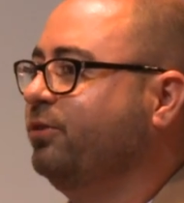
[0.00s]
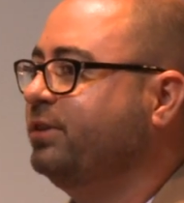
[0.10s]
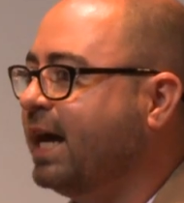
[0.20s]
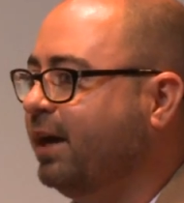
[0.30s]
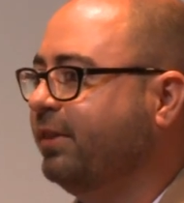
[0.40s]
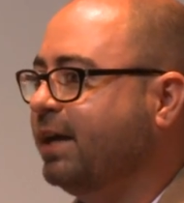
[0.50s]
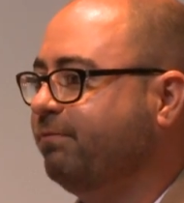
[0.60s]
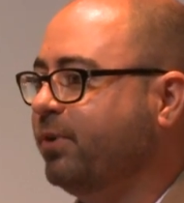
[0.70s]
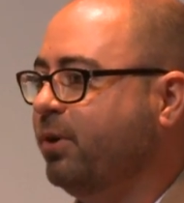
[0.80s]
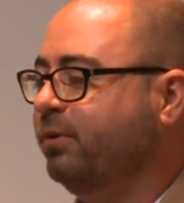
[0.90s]
to dial
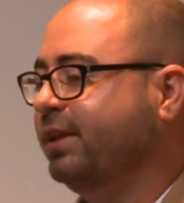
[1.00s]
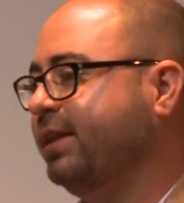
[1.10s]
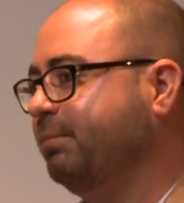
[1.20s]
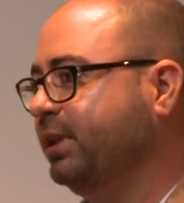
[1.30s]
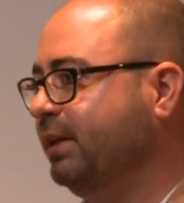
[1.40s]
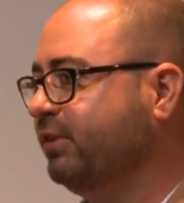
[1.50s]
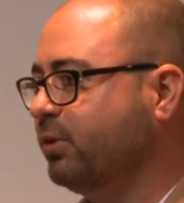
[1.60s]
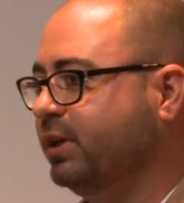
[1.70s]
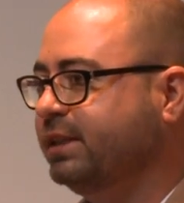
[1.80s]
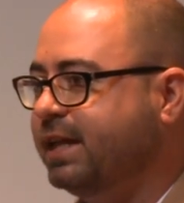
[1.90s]
that phone that they believe is
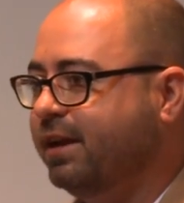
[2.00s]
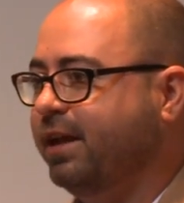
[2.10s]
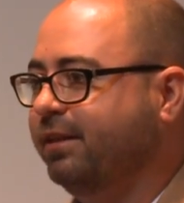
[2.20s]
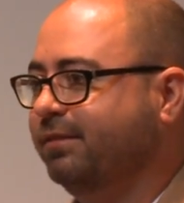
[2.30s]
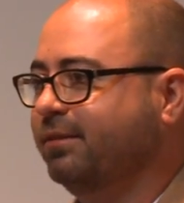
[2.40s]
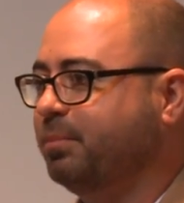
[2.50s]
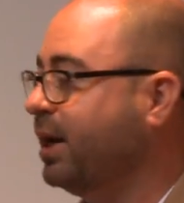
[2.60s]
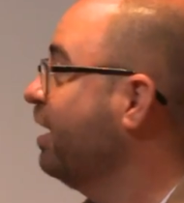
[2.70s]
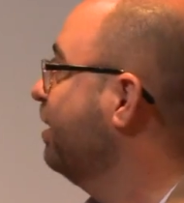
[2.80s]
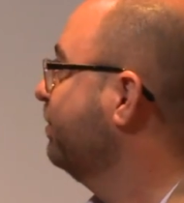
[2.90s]
going to detonate the
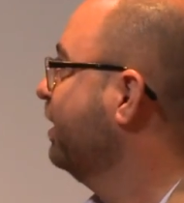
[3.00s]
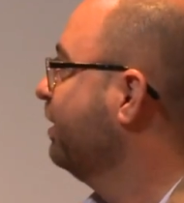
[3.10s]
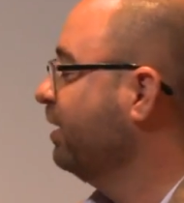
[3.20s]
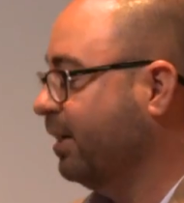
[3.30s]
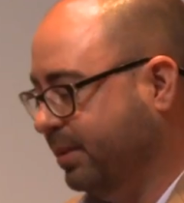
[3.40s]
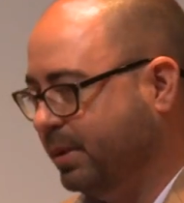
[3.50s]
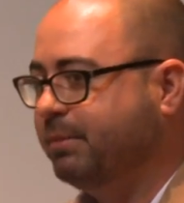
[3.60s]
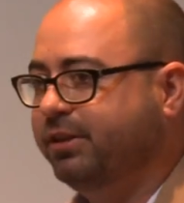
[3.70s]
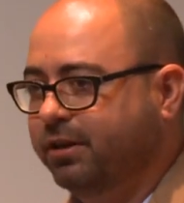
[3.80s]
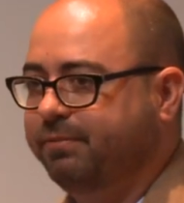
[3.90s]
bomb, the
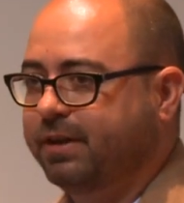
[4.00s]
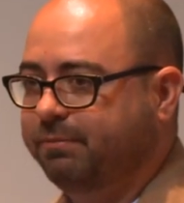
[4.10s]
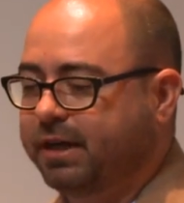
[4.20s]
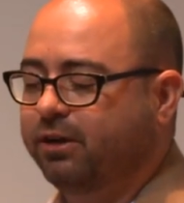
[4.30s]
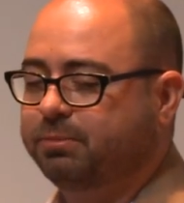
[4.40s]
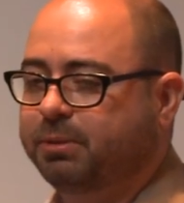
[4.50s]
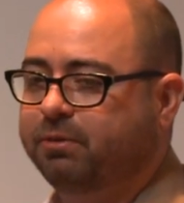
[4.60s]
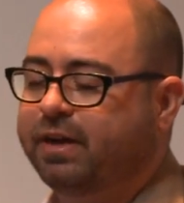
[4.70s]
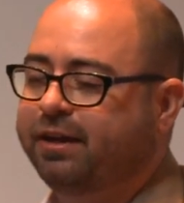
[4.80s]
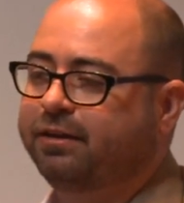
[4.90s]
bomb that the FBI ultimately
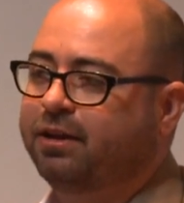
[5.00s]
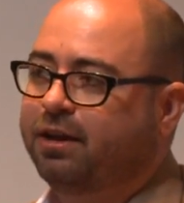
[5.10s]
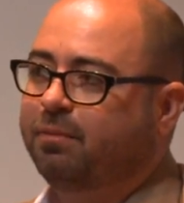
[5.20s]
provided.